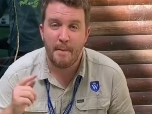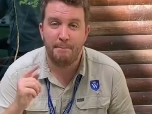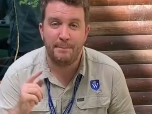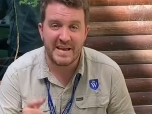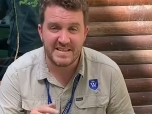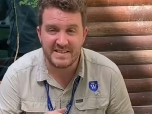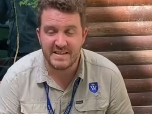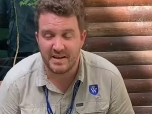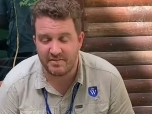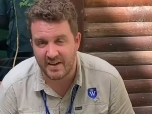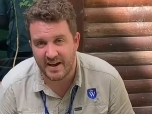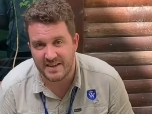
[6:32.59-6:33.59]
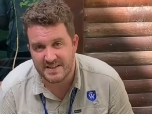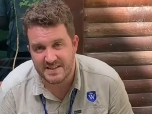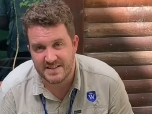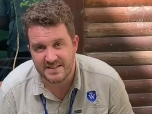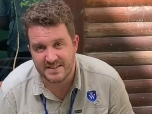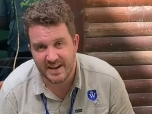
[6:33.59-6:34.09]
Best of luck guys,
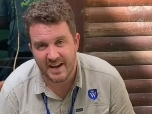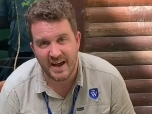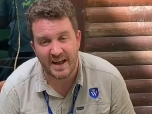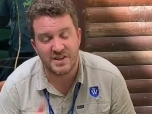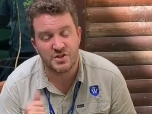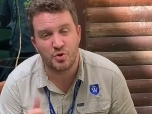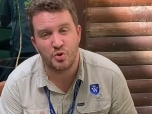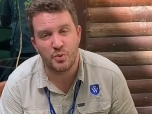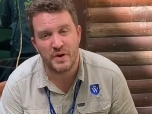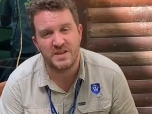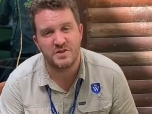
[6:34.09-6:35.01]
and as always,